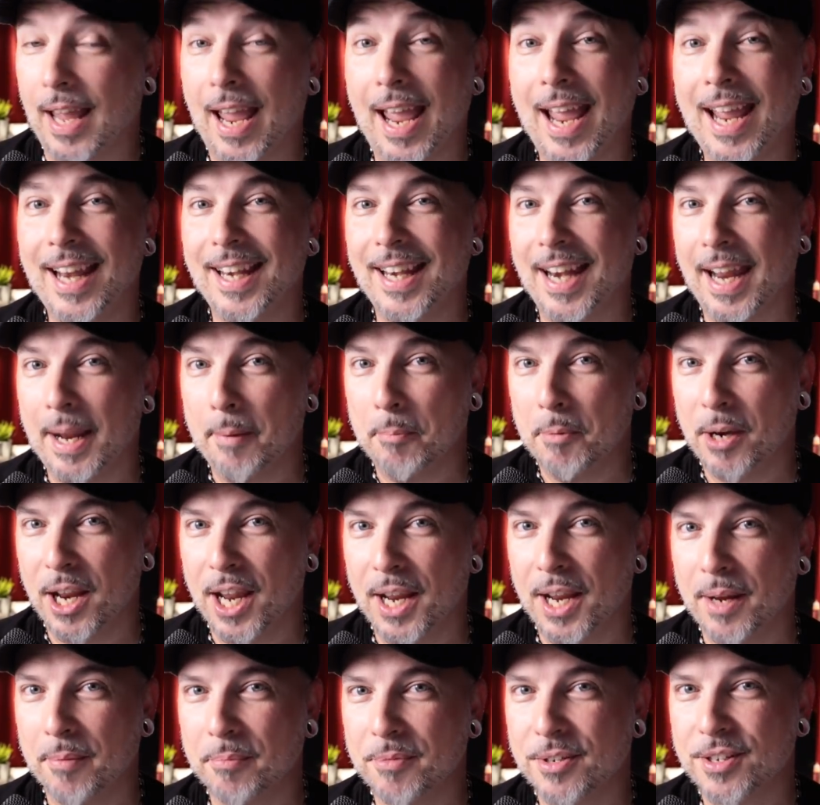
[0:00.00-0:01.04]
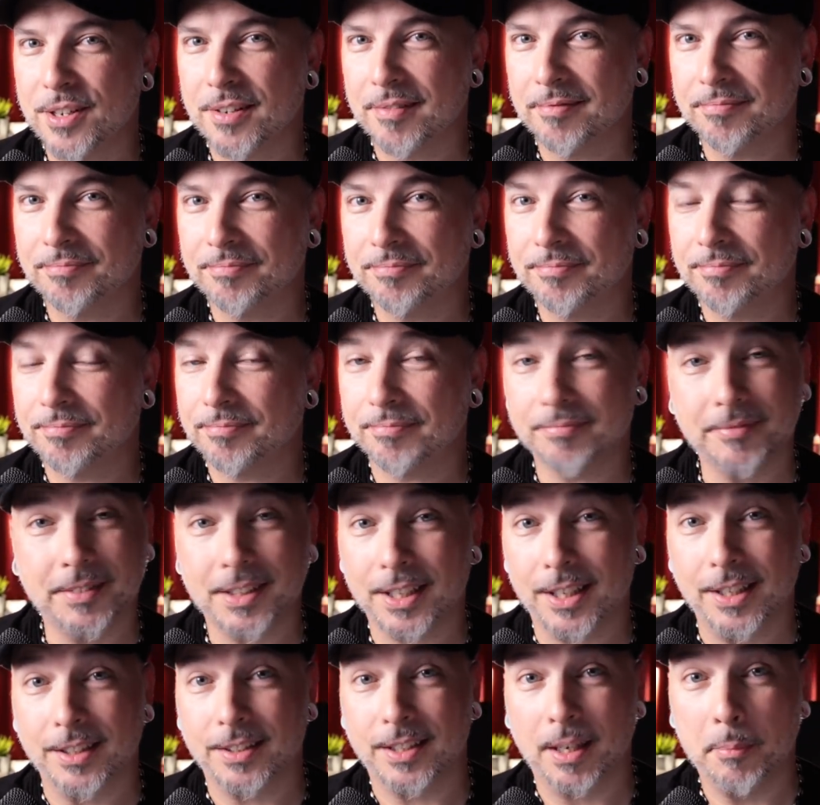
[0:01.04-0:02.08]
and name names
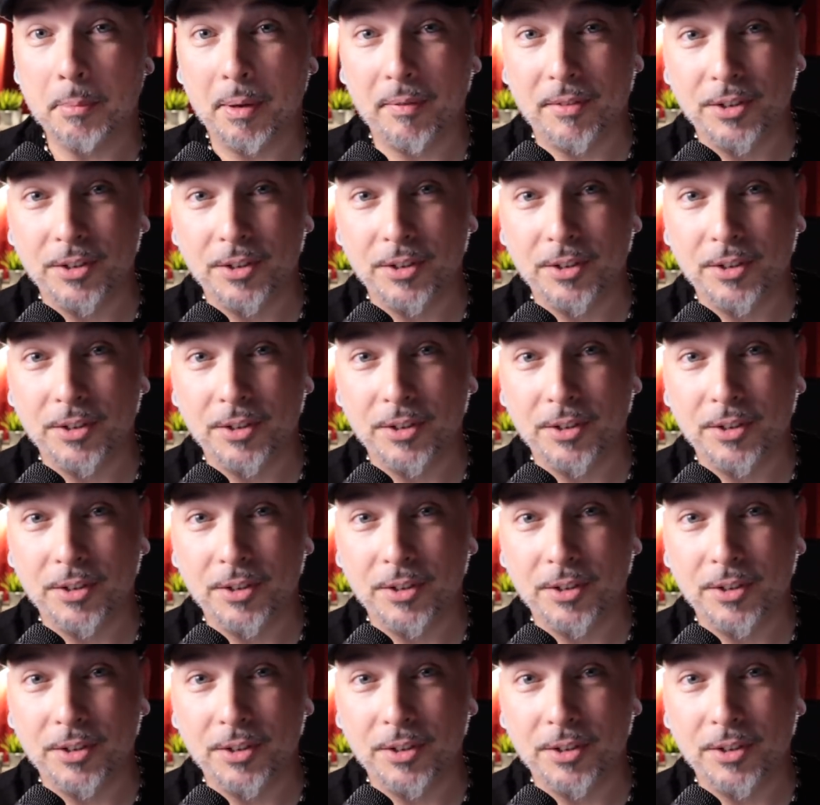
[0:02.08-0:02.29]
because some